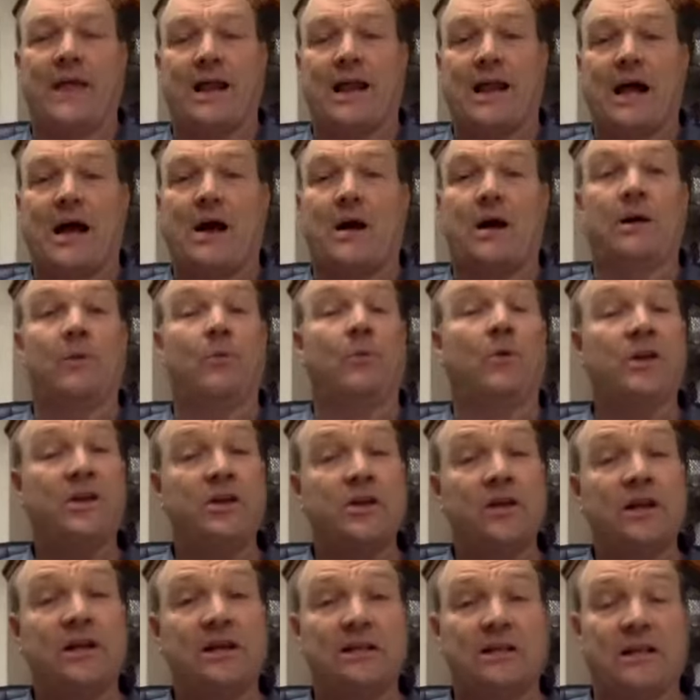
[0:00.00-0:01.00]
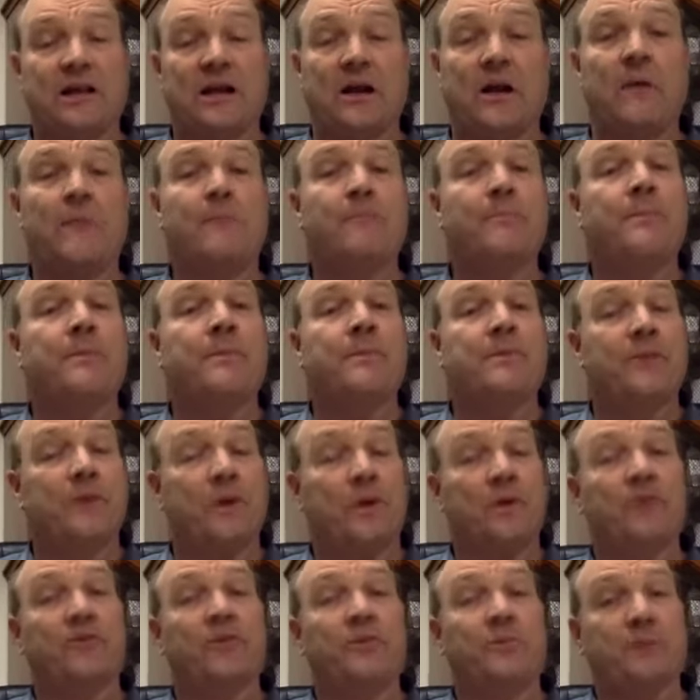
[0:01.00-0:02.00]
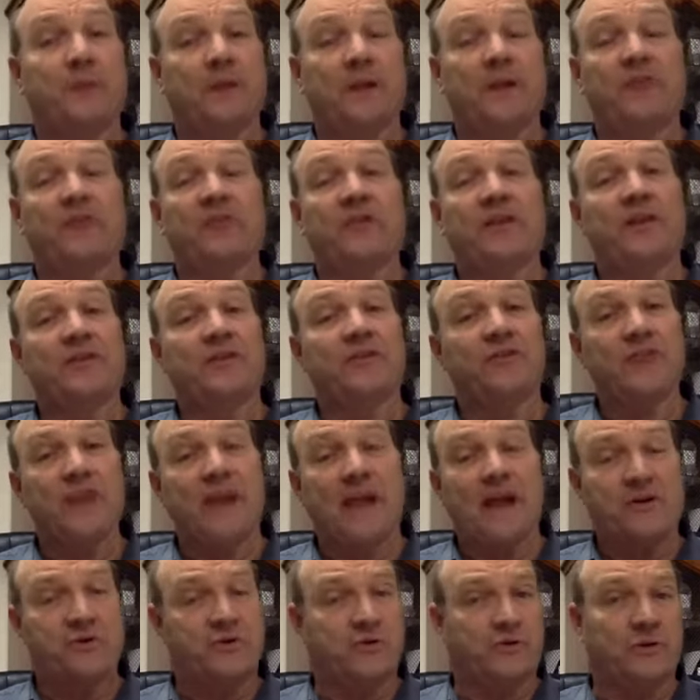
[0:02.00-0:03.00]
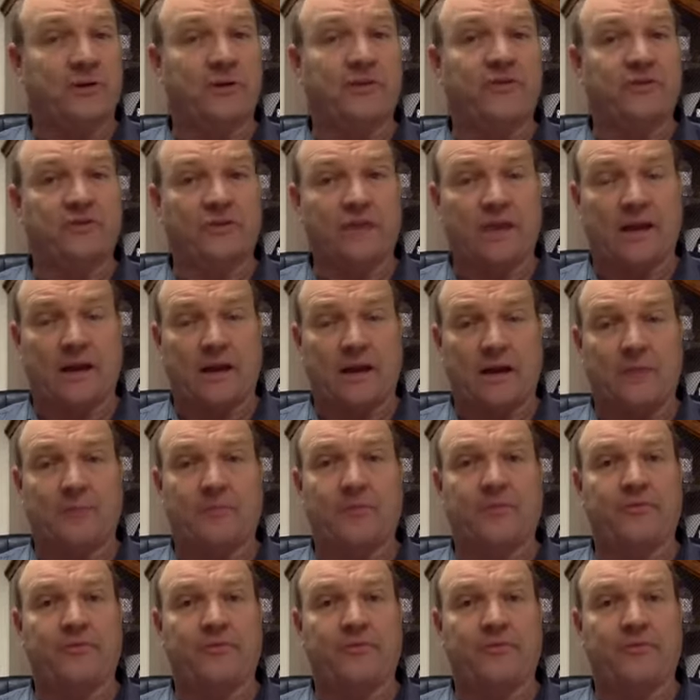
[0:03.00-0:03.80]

out. And when you get there, there is a place, and it's naturally set up.